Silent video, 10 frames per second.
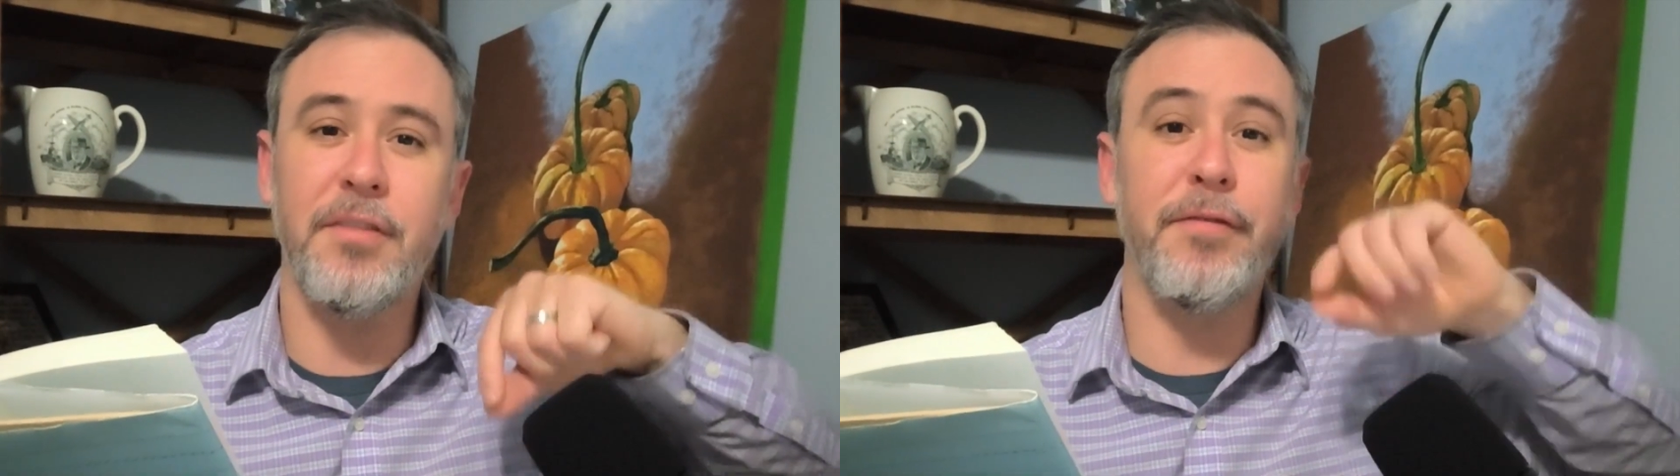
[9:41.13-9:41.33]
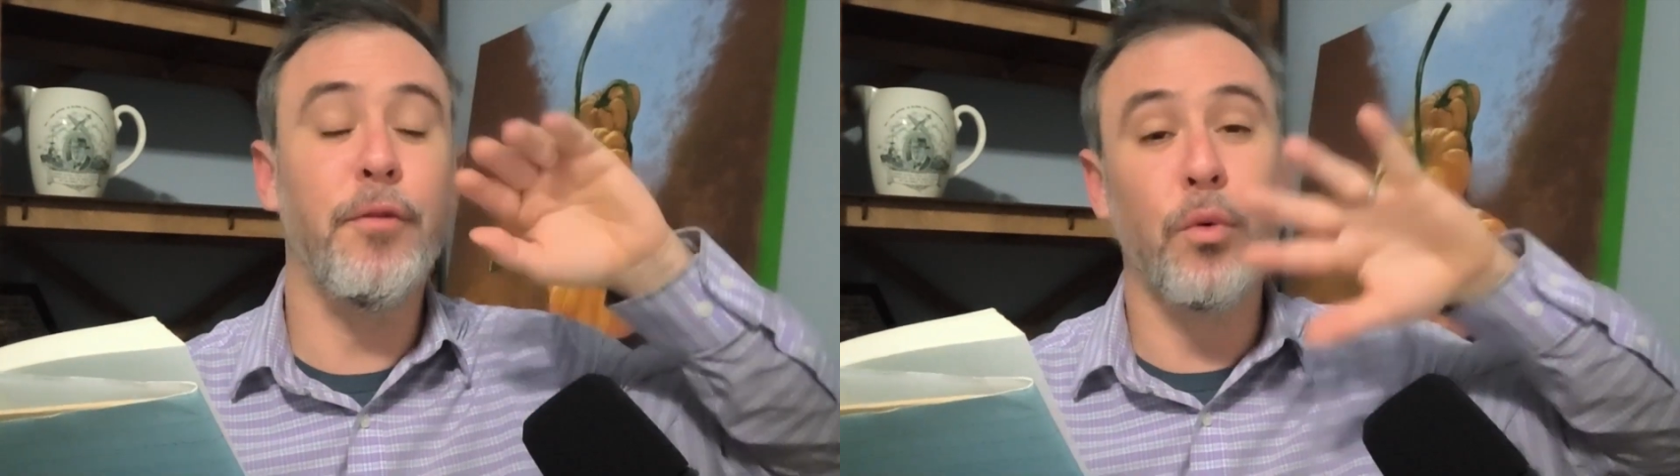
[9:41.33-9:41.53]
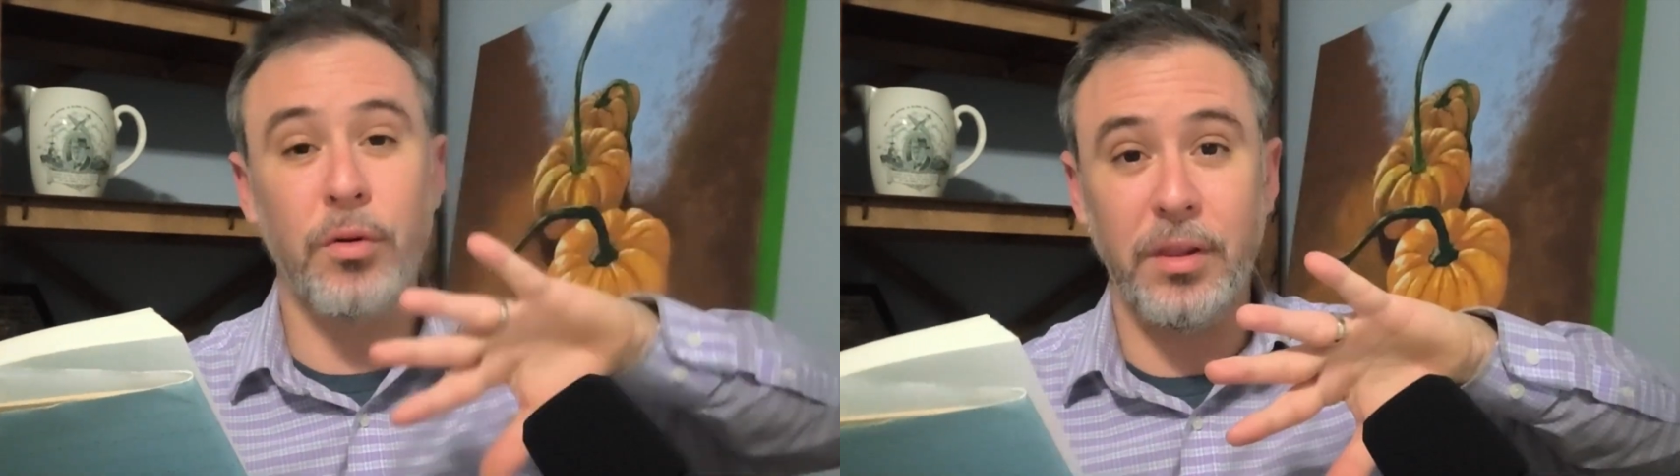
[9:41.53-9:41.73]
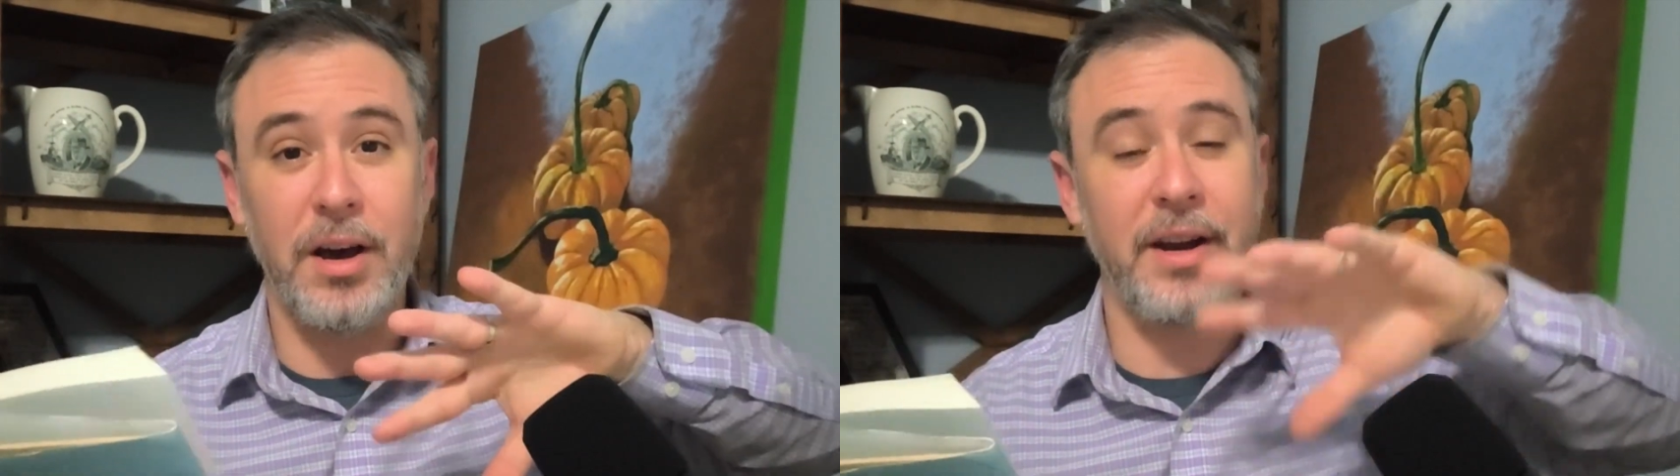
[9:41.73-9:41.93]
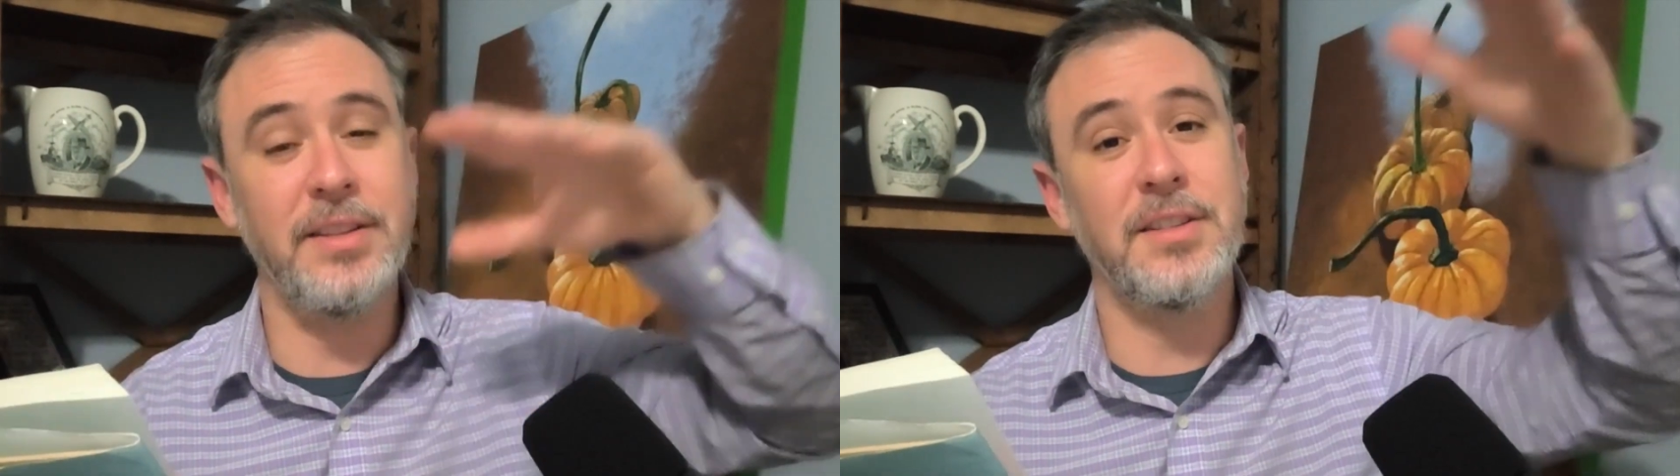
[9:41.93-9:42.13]
4
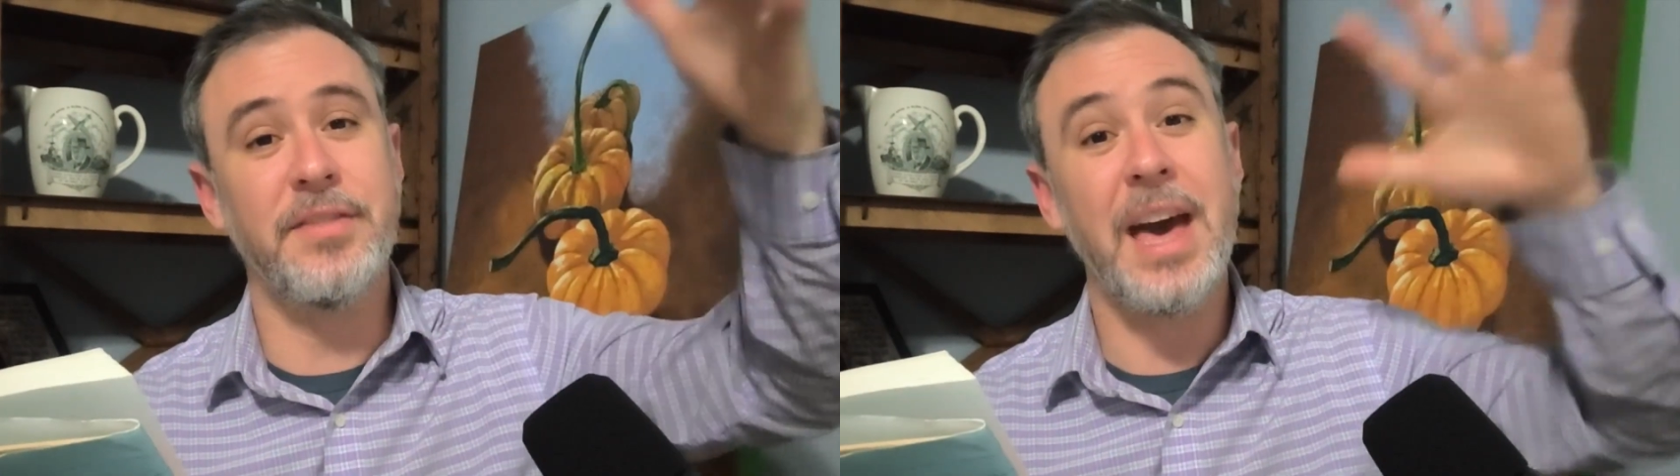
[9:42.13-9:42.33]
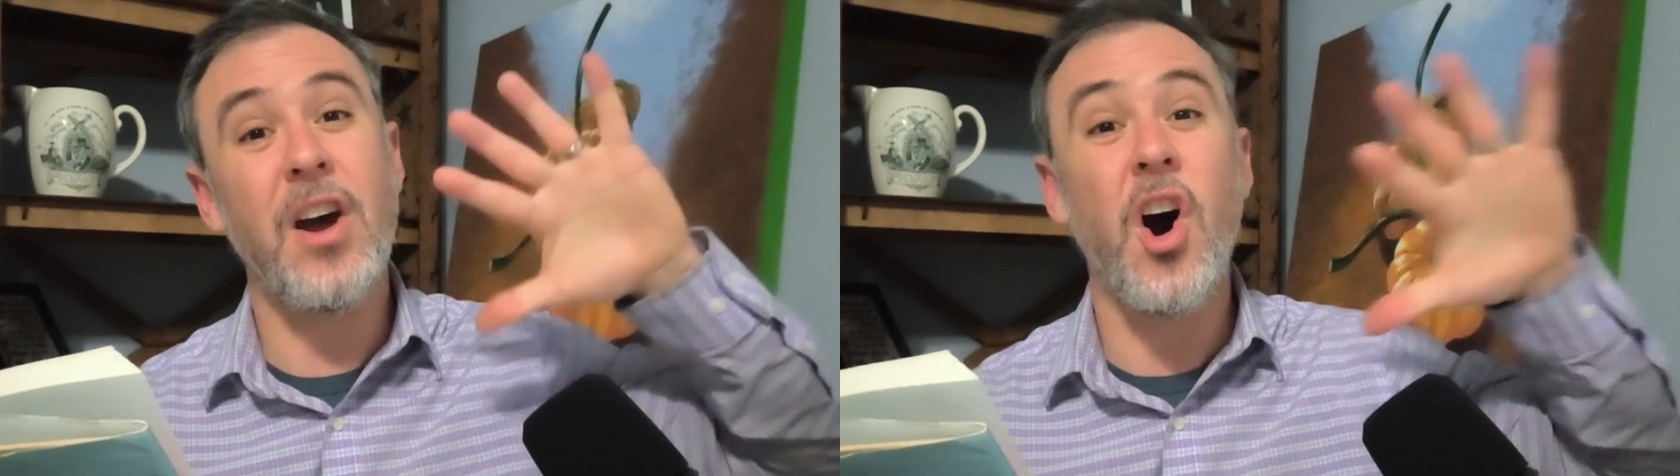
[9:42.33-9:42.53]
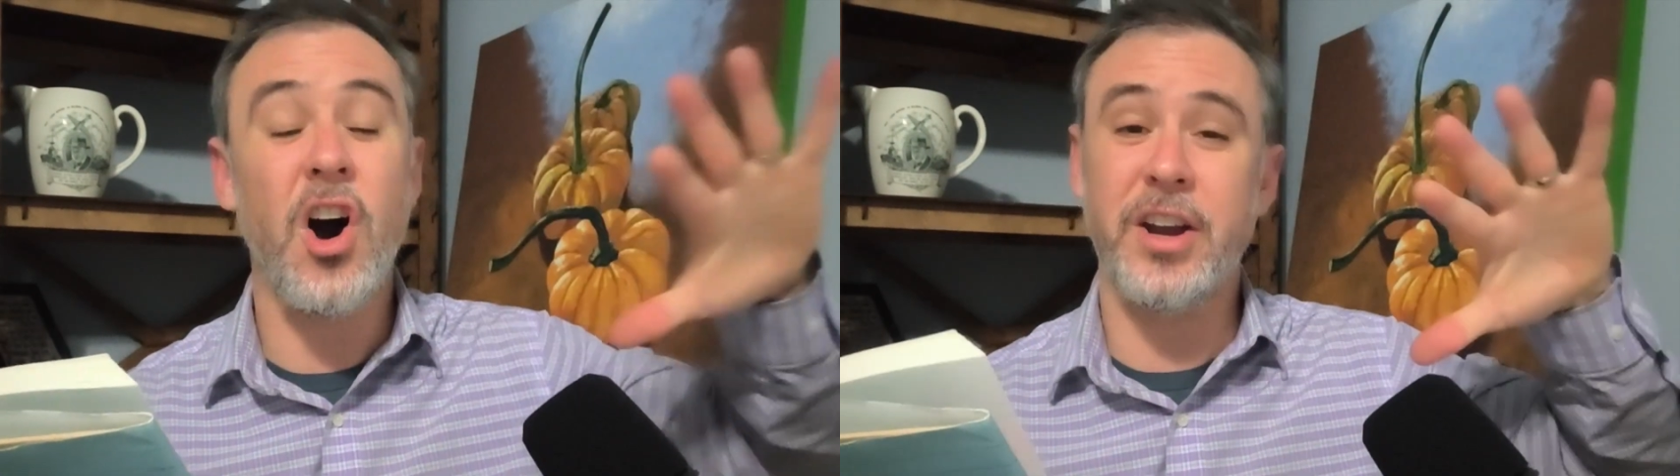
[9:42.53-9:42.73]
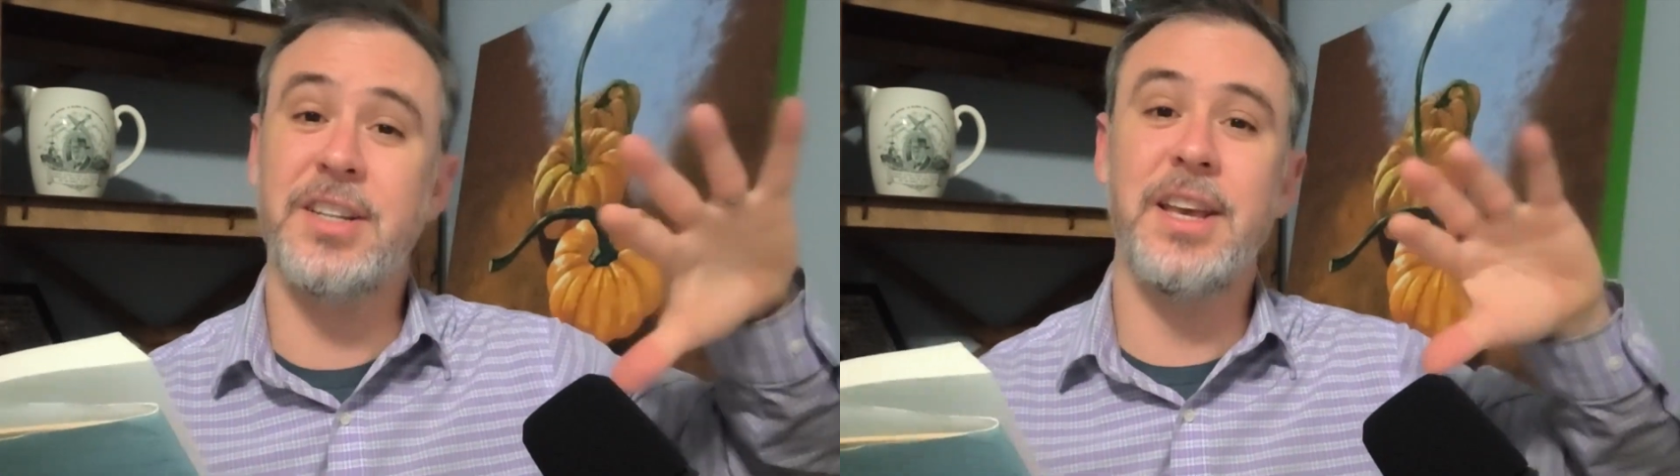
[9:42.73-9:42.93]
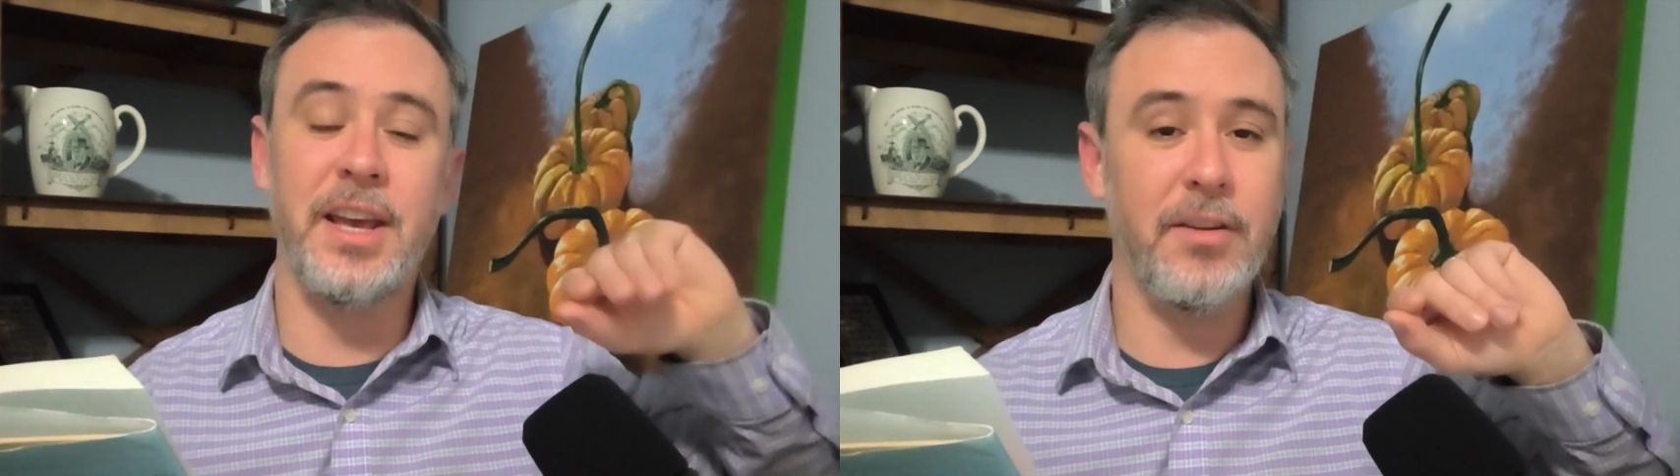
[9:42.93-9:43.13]
lines of that
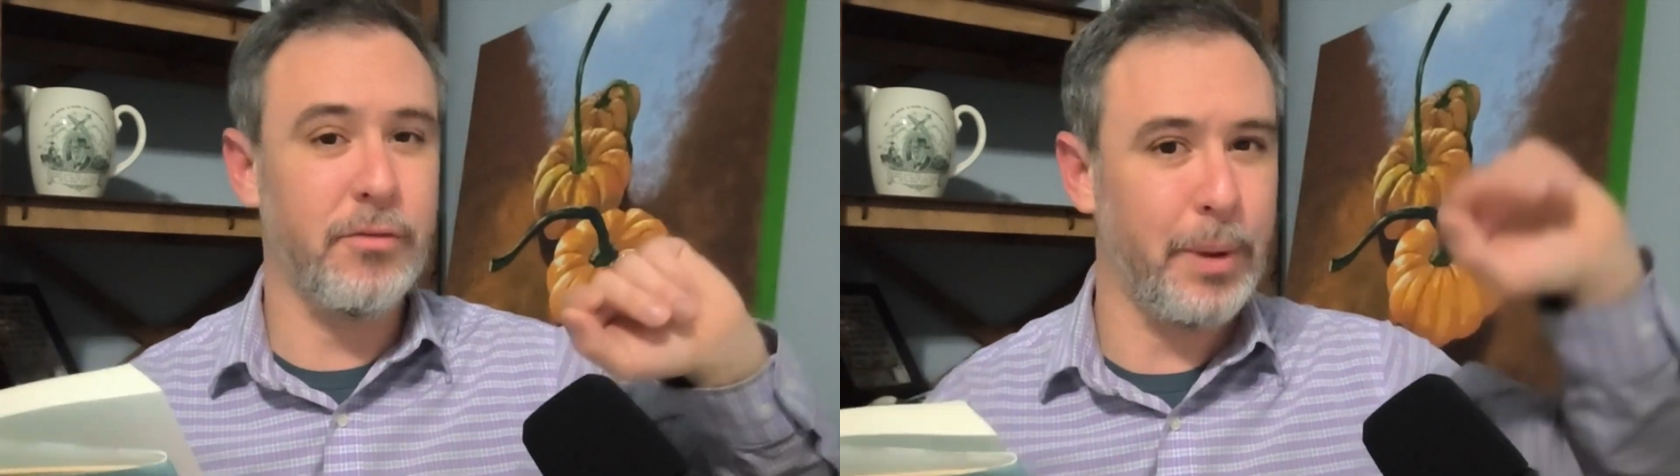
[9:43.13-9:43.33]
octave.